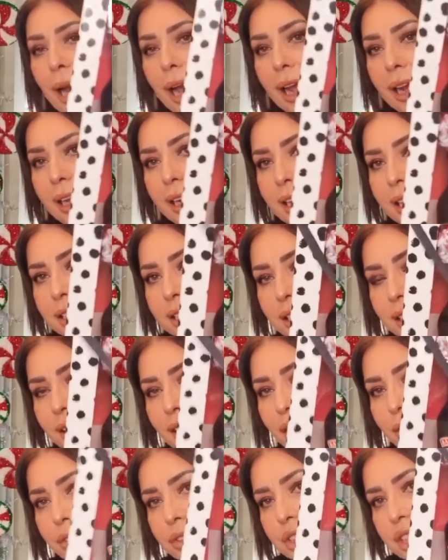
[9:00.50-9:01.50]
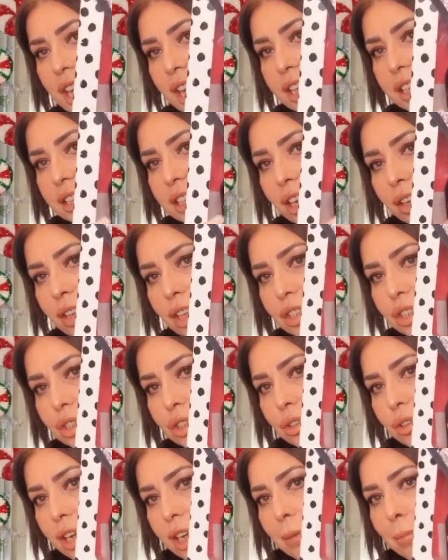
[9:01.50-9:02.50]
Baileys gift set. So there's
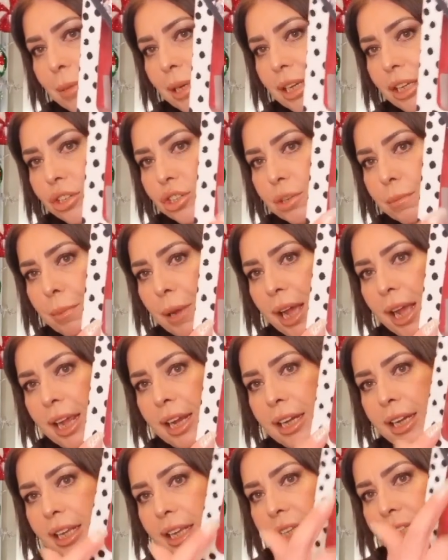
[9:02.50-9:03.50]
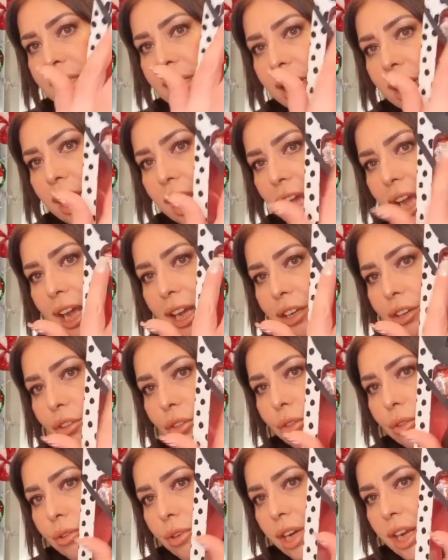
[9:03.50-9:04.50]
three miniature Baileys and
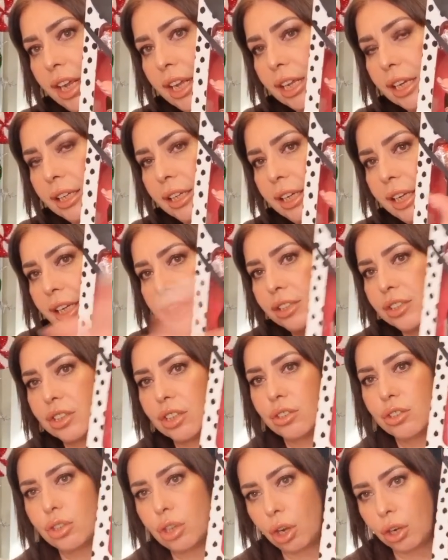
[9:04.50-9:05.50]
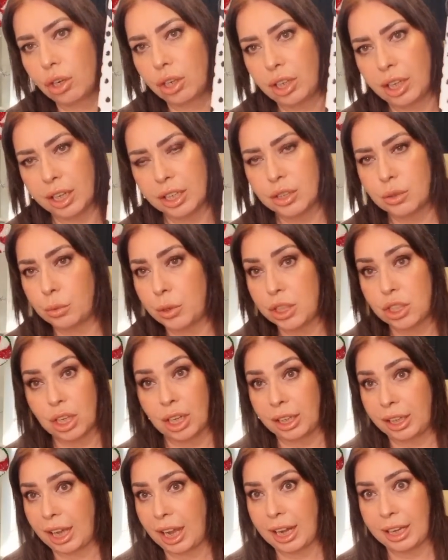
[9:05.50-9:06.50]
three Lindt chocolate, which,
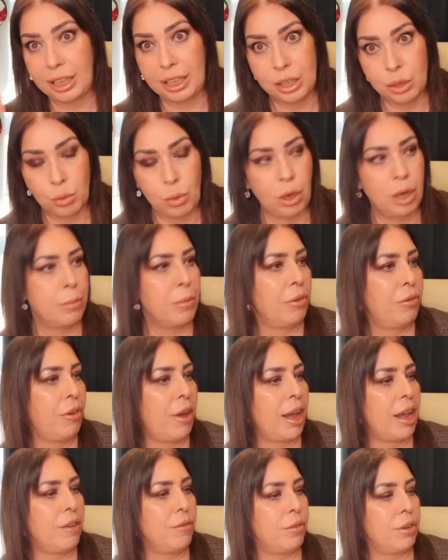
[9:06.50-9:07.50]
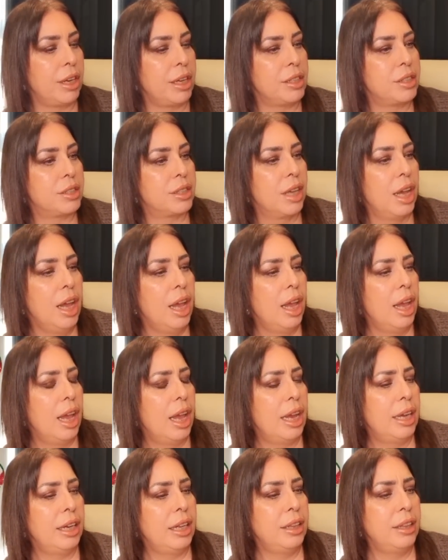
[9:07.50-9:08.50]
again, is one of my favourites.
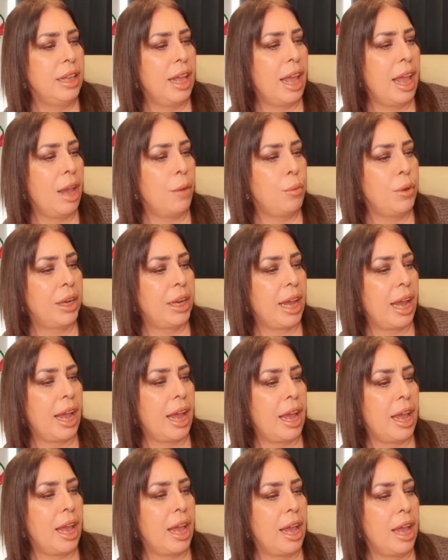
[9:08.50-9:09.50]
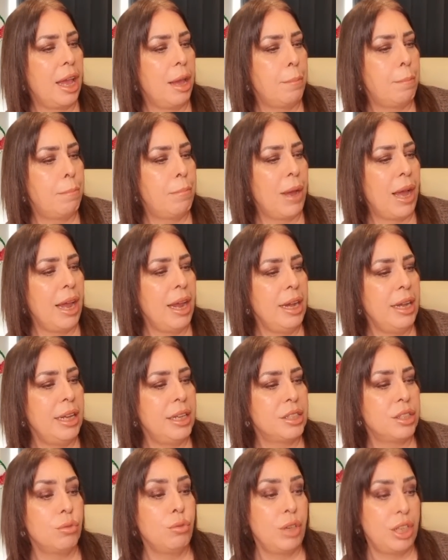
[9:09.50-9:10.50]
And in there, we get a
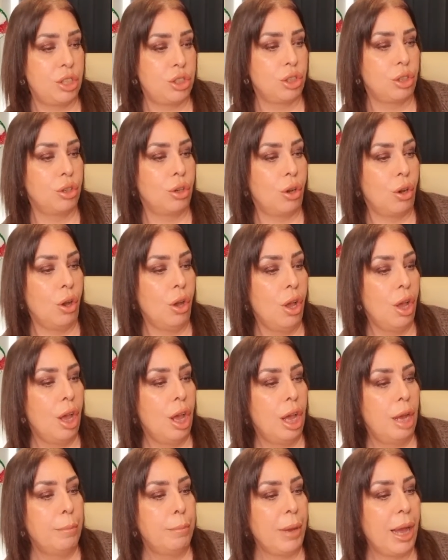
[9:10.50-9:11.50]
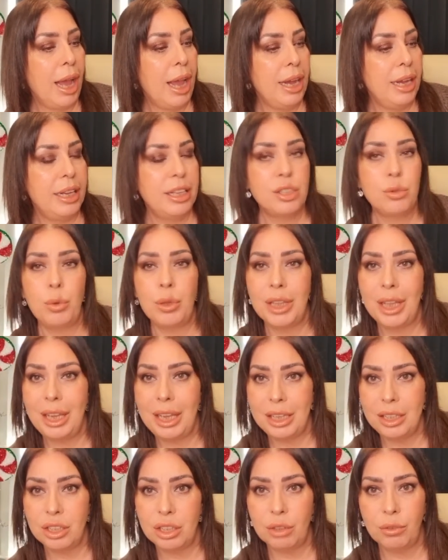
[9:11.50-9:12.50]
Baileys original, Baileys with a
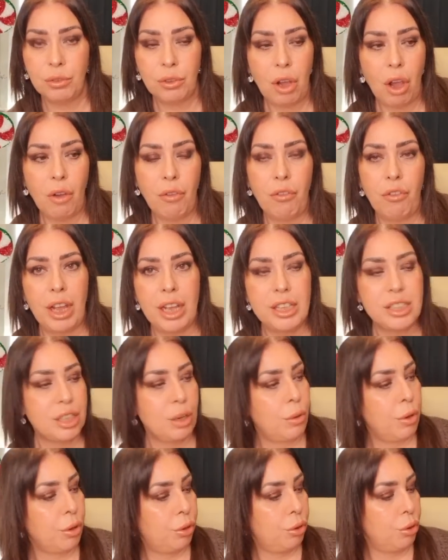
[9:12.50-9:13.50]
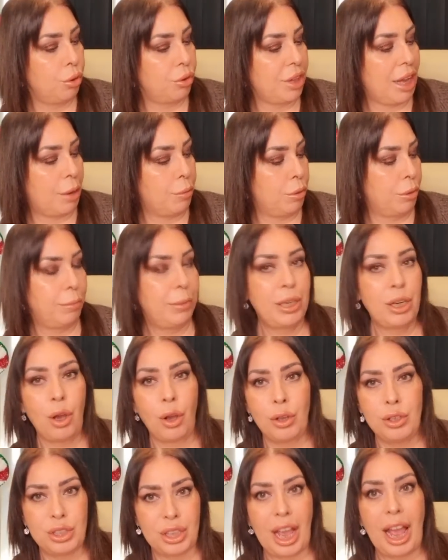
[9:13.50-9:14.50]
hint of coffee. So I thought that would be
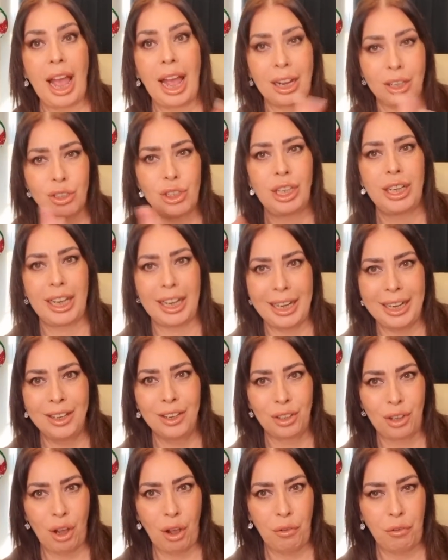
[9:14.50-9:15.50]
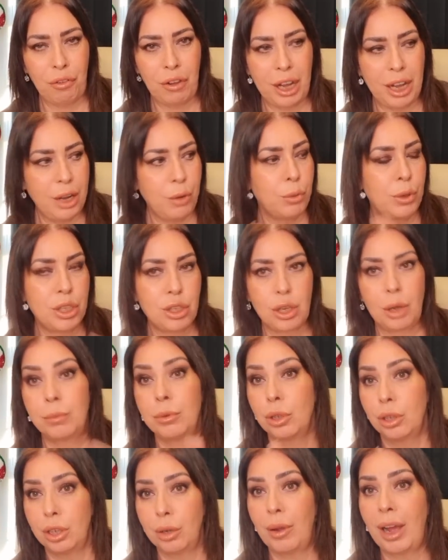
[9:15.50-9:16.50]
nice, actually, in a coffee, which I'm
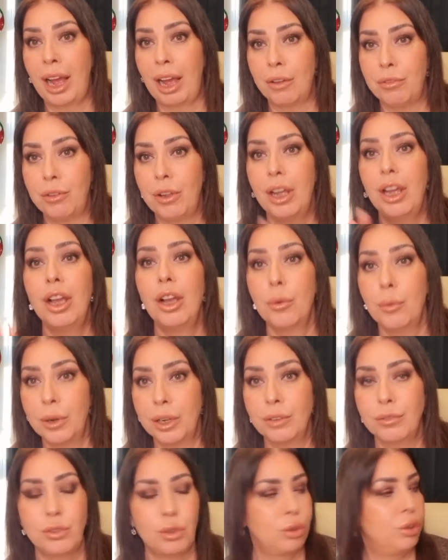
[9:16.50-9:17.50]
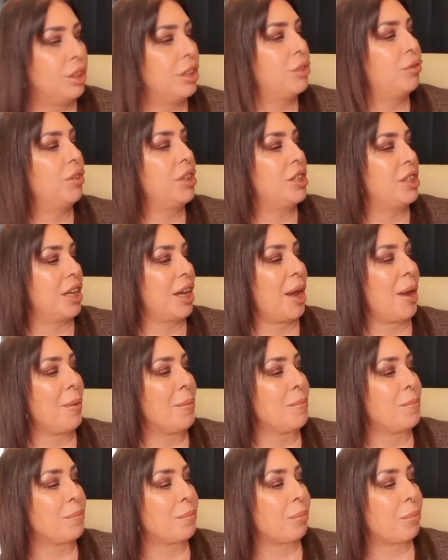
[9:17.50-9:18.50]
going to have when I've done this video.
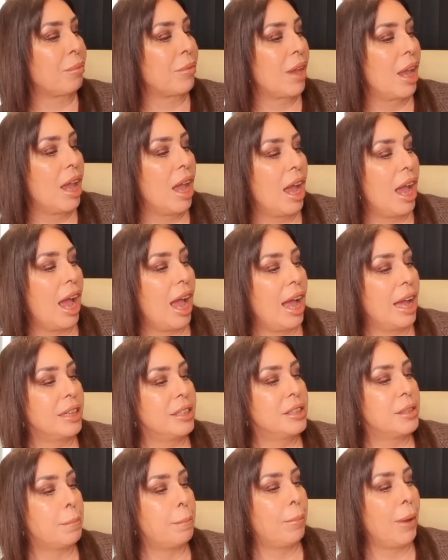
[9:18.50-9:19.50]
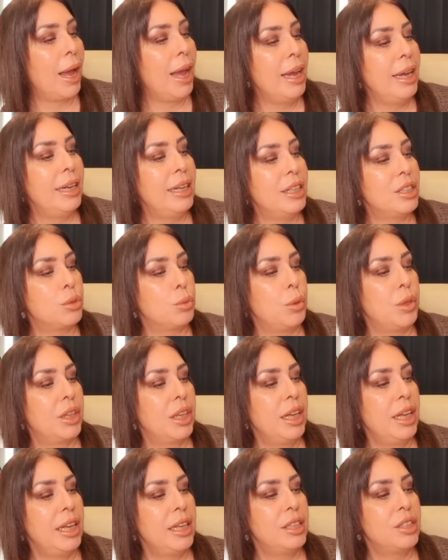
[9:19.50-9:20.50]
And Baileys with a
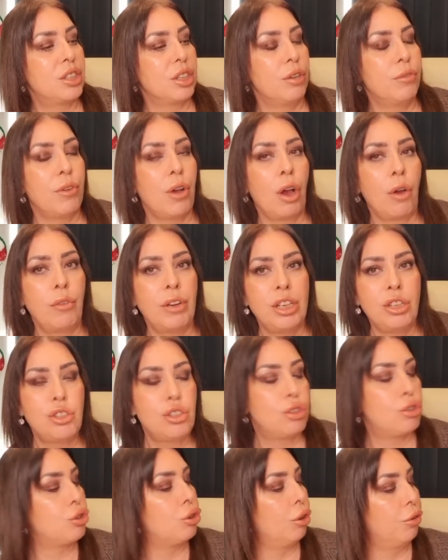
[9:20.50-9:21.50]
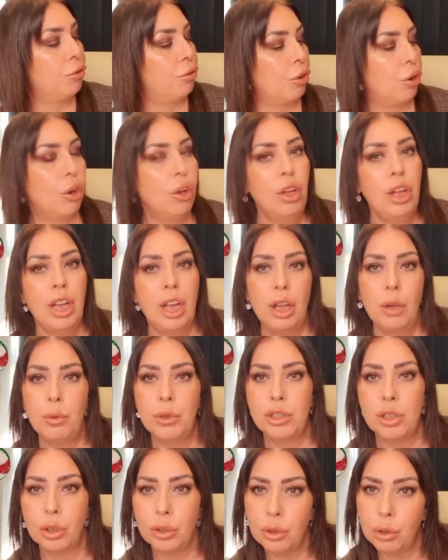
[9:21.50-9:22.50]
hint of orange truffle,
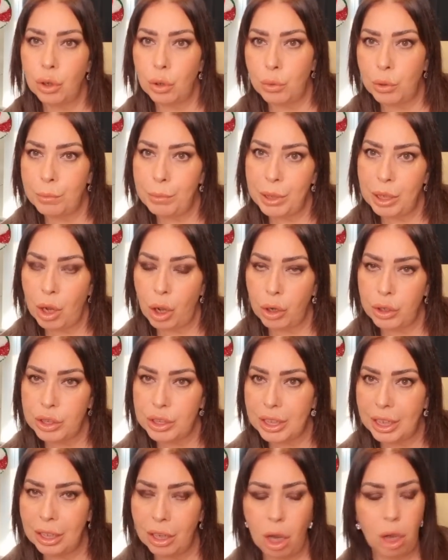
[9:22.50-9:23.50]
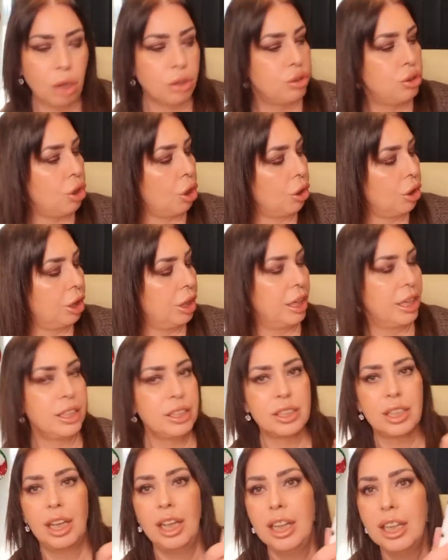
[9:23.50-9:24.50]
which I thought would be nice in a hot
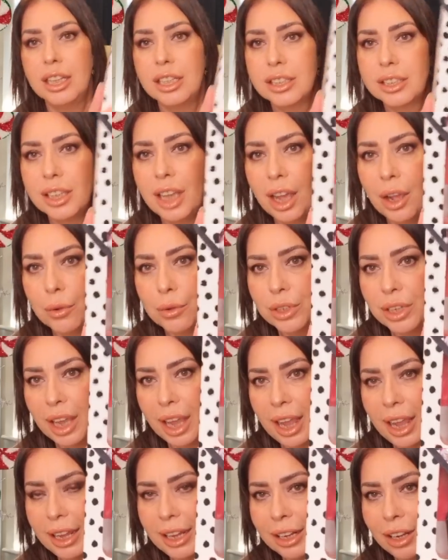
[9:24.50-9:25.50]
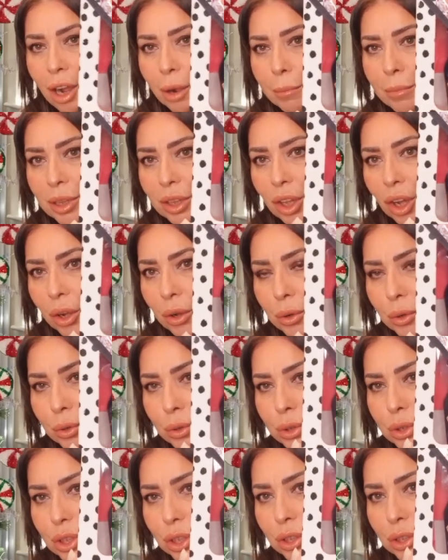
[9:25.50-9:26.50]
chocolate. So, yeah, he got me
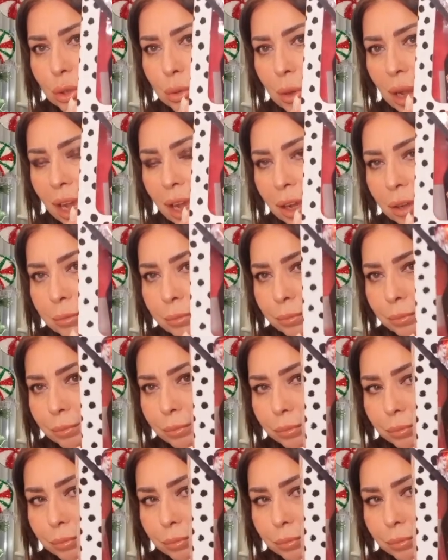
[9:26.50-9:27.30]
those as well.